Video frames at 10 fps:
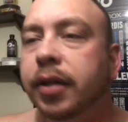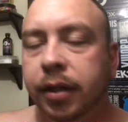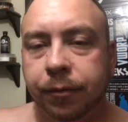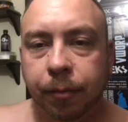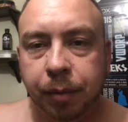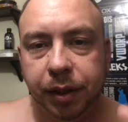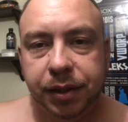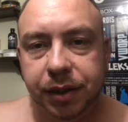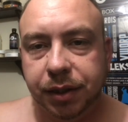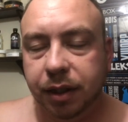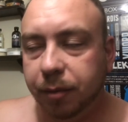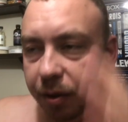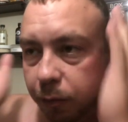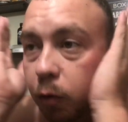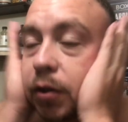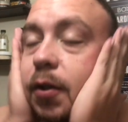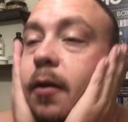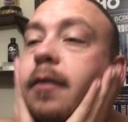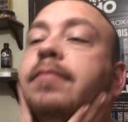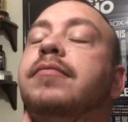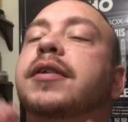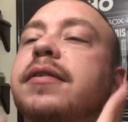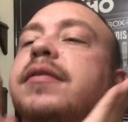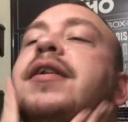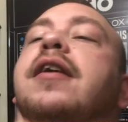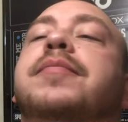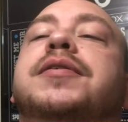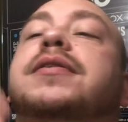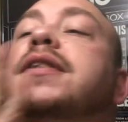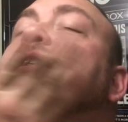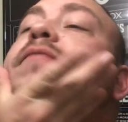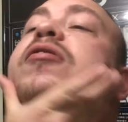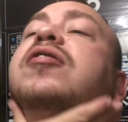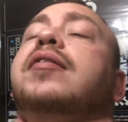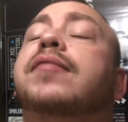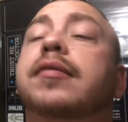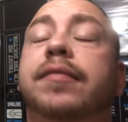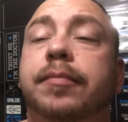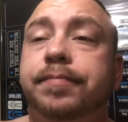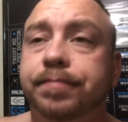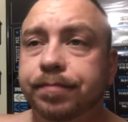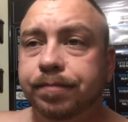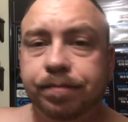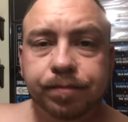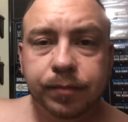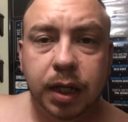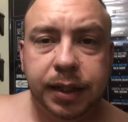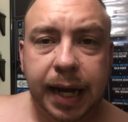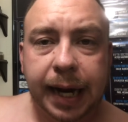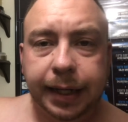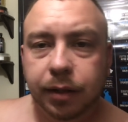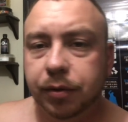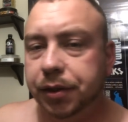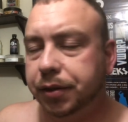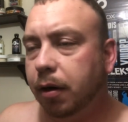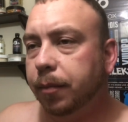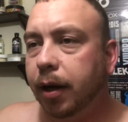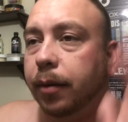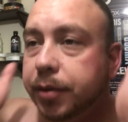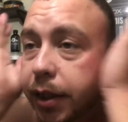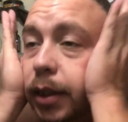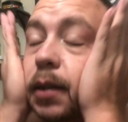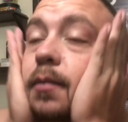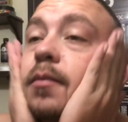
It replenishes some of the moisture. It helps your skin recover from attacking it with a sharp object.